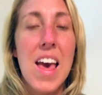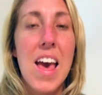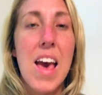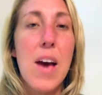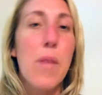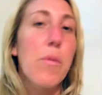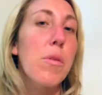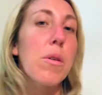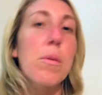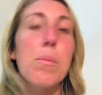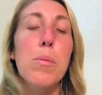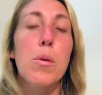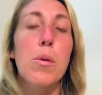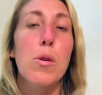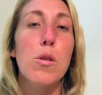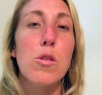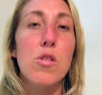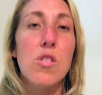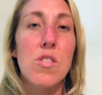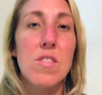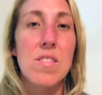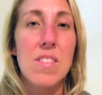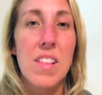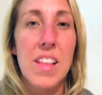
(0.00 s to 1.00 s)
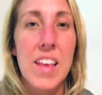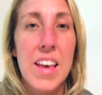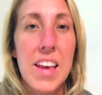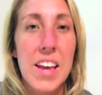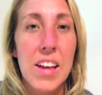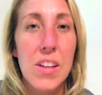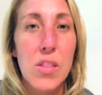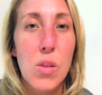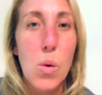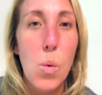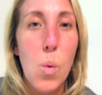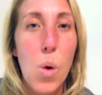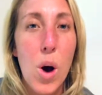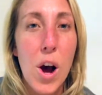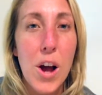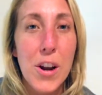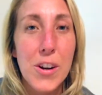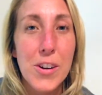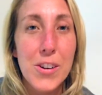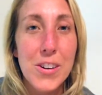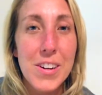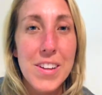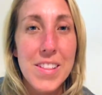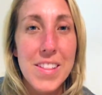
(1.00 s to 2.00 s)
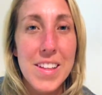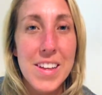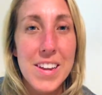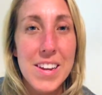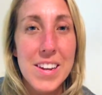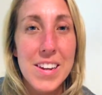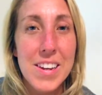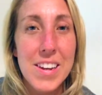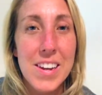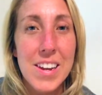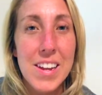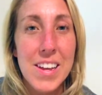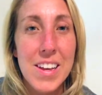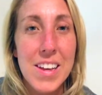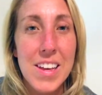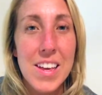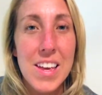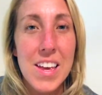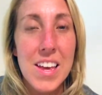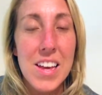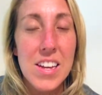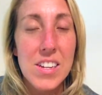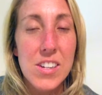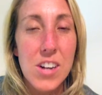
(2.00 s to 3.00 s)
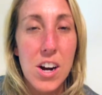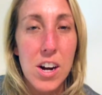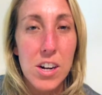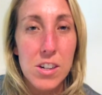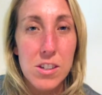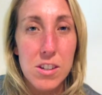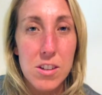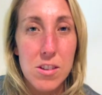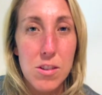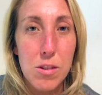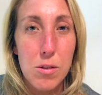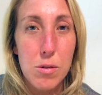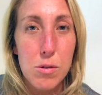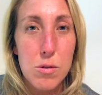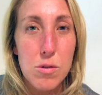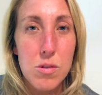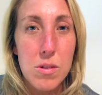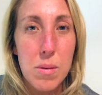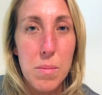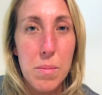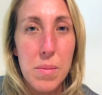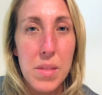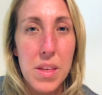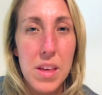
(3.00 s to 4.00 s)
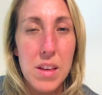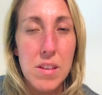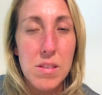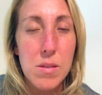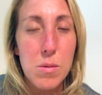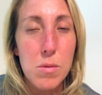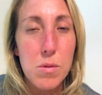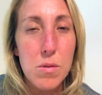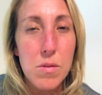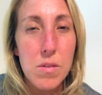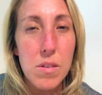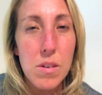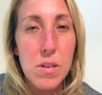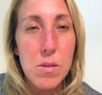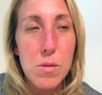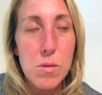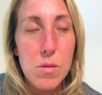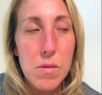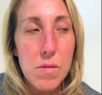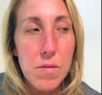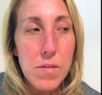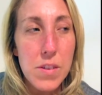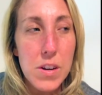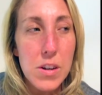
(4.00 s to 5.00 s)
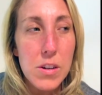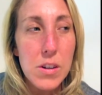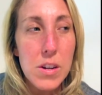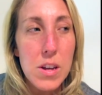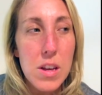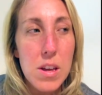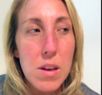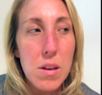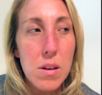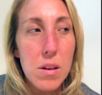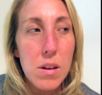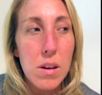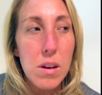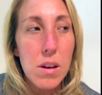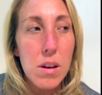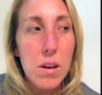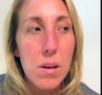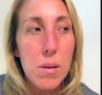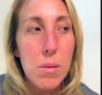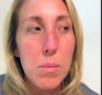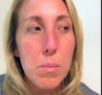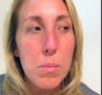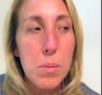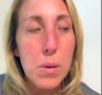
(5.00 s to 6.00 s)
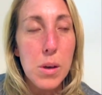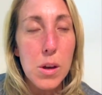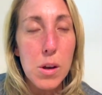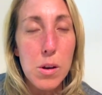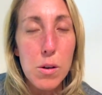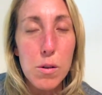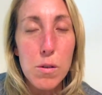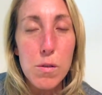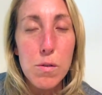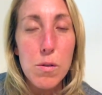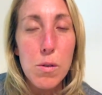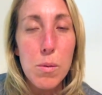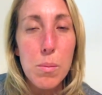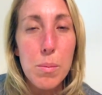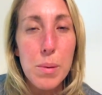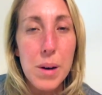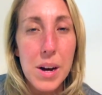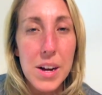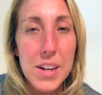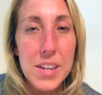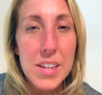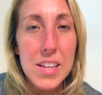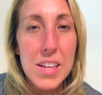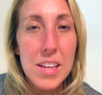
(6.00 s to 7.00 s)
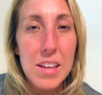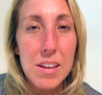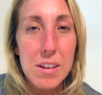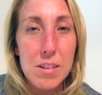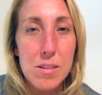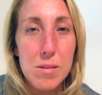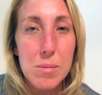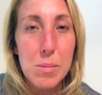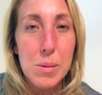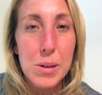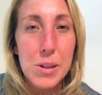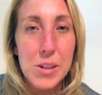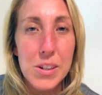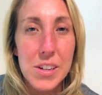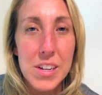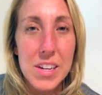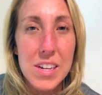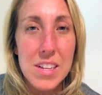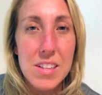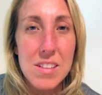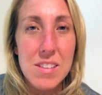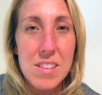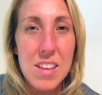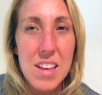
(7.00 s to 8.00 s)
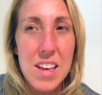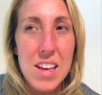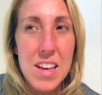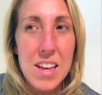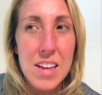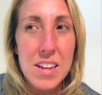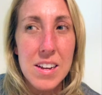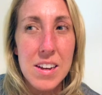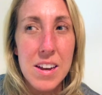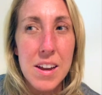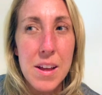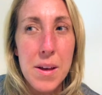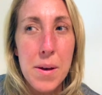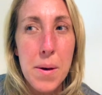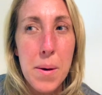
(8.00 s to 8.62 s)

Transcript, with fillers: and we were both just laying in the water. And then he talked us through some things. It was it was a very beautiful bonding experience and